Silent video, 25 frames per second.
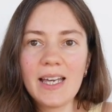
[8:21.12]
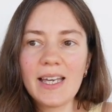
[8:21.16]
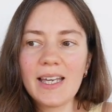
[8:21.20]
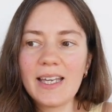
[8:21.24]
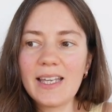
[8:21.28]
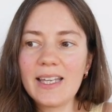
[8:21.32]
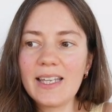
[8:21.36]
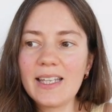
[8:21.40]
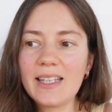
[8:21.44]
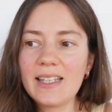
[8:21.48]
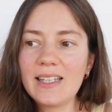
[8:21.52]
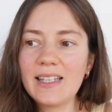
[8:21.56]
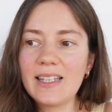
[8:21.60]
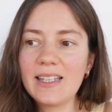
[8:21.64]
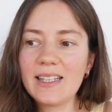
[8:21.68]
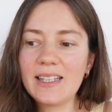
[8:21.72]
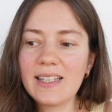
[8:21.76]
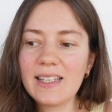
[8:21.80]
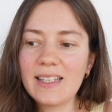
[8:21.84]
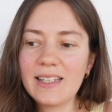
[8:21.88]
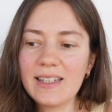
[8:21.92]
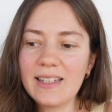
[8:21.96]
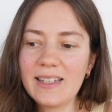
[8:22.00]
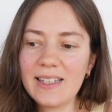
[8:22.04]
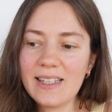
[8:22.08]
And
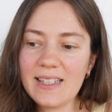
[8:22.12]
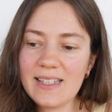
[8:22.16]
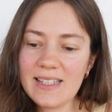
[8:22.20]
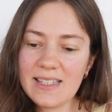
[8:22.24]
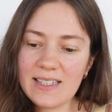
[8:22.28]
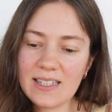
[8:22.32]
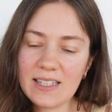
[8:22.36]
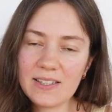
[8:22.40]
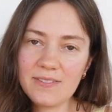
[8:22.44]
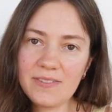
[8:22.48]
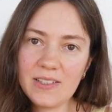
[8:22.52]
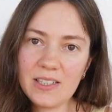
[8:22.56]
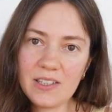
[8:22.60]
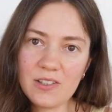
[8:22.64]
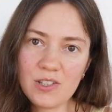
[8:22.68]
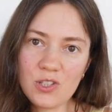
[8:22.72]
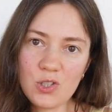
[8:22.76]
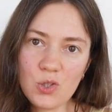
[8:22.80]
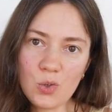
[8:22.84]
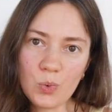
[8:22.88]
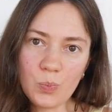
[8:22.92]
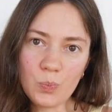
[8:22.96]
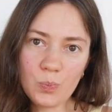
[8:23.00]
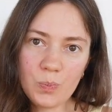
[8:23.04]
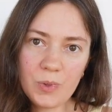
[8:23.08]
they start feeling
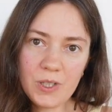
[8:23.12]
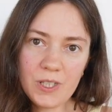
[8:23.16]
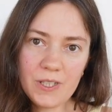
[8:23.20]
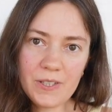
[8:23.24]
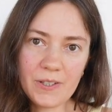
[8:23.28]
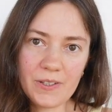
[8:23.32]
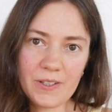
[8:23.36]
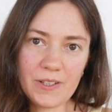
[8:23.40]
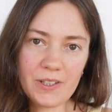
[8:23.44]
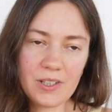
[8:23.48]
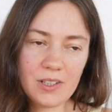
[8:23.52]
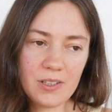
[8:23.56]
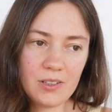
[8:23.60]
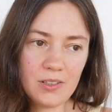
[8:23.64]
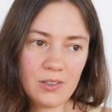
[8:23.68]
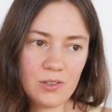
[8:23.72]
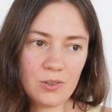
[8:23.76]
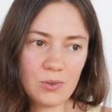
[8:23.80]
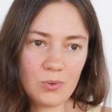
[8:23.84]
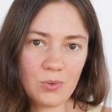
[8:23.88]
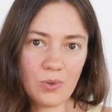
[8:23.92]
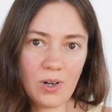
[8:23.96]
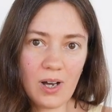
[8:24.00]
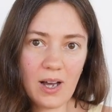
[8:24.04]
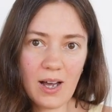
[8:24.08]
superior
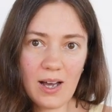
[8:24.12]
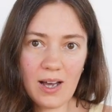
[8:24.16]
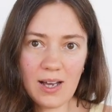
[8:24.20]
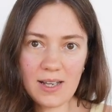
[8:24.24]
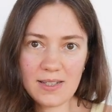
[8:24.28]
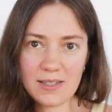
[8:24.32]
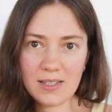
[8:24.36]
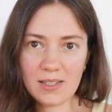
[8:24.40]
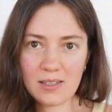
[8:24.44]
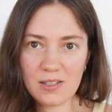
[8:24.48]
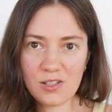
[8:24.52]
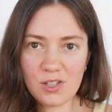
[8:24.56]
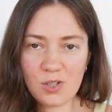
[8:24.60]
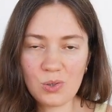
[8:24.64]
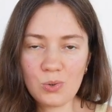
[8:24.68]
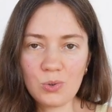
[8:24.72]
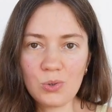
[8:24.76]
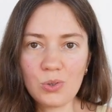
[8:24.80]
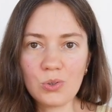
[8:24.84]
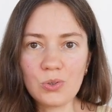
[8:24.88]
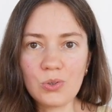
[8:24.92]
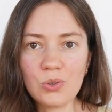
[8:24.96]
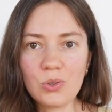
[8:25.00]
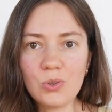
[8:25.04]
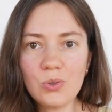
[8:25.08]
to others who
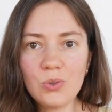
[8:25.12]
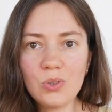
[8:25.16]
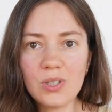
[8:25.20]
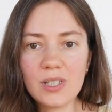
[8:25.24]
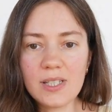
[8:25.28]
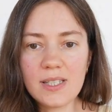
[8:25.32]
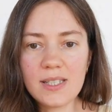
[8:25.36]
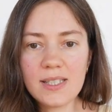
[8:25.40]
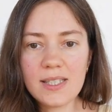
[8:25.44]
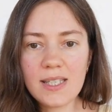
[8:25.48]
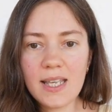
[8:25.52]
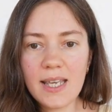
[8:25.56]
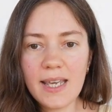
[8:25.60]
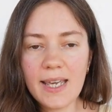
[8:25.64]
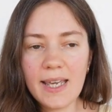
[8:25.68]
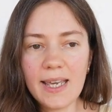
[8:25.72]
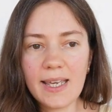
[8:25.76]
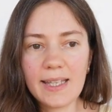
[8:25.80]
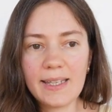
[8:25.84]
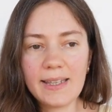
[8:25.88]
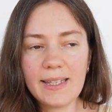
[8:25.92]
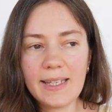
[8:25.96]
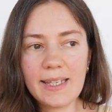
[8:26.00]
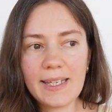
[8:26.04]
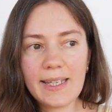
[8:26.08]
don't do this,
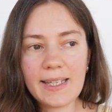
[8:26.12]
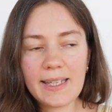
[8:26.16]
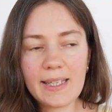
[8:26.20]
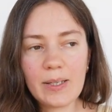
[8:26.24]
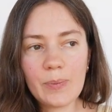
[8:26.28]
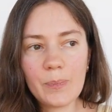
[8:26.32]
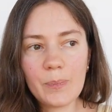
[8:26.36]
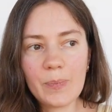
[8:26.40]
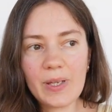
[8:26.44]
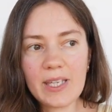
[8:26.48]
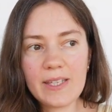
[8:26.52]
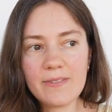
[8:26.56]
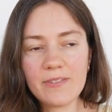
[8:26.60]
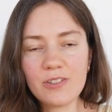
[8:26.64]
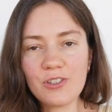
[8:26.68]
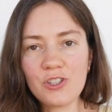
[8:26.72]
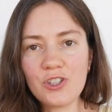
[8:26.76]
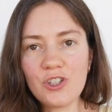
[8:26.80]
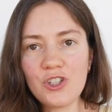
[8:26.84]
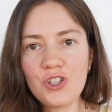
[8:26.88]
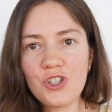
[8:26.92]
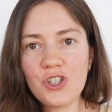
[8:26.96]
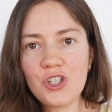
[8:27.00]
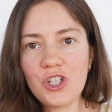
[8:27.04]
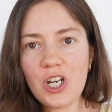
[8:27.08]
and they may
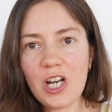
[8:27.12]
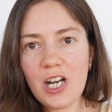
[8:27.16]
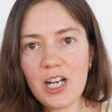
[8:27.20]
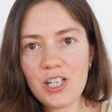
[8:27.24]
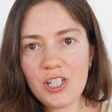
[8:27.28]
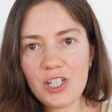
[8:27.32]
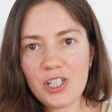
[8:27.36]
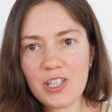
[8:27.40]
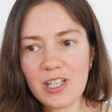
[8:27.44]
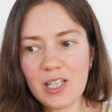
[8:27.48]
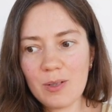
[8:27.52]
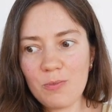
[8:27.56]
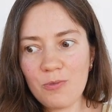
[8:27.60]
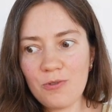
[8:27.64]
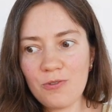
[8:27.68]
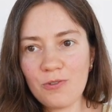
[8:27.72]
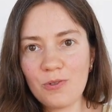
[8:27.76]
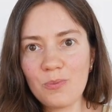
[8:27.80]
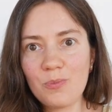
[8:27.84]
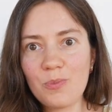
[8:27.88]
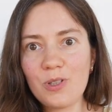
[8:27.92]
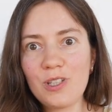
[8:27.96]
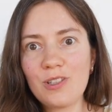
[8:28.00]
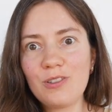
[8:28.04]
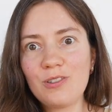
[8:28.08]
even judge them for
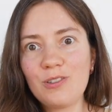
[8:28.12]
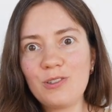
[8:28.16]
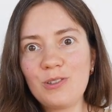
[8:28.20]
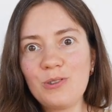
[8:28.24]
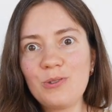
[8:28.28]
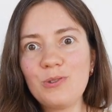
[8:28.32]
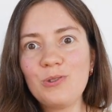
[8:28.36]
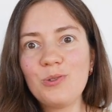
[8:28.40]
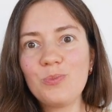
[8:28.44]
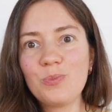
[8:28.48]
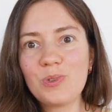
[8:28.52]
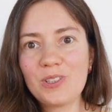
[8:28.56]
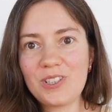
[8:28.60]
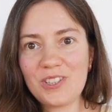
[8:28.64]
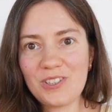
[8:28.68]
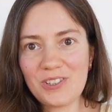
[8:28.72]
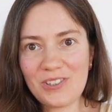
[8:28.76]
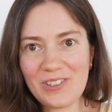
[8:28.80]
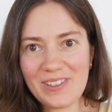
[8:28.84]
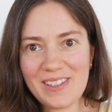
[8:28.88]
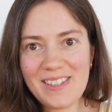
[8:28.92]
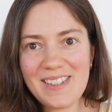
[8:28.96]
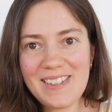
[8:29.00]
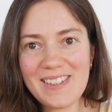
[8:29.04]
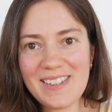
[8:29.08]
being too
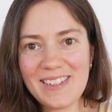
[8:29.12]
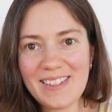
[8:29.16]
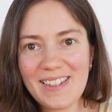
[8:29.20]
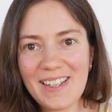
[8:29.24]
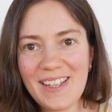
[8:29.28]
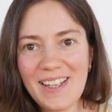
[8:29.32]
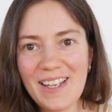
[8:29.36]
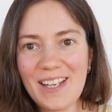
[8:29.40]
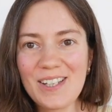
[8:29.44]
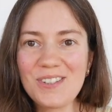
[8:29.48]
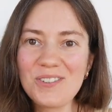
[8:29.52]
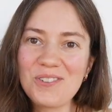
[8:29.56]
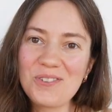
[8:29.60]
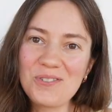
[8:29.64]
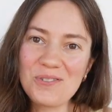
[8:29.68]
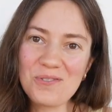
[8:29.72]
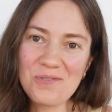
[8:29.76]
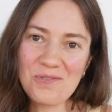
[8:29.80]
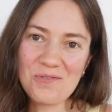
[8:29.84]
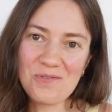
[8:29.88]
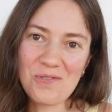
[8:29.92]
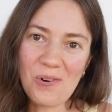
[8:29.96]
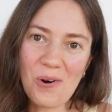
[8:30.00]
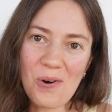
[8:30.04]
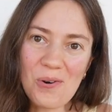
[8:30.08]
materialistic and too
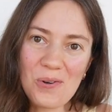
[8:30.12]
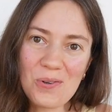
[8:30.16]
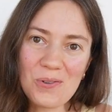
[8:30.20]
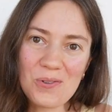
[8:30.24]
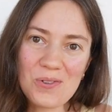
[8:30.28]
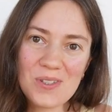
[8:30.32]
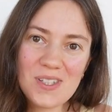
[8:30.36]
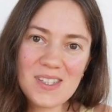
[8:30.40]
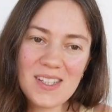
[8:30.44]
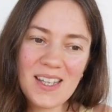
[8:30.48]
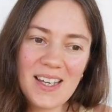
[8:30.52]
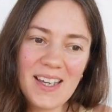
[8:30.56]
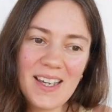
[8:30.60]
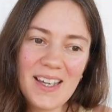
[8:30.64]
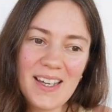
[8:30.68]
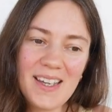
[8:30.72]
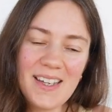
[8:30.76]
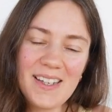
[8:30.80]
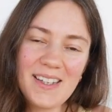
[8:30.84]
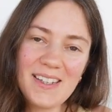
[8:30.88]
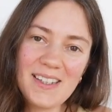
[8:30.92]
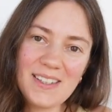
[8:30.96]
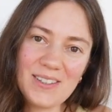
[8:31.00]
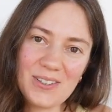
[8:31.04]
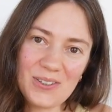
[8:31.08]
focused
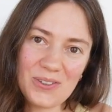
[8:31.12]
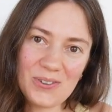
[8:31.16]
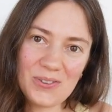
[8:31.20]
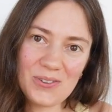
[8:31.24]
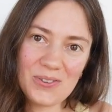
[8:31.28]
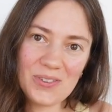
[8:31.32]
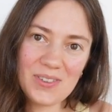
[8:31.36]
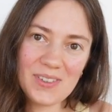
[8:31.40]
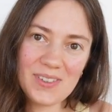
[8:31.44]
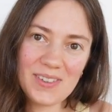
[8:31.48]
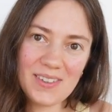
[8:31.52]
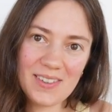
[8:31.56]
in all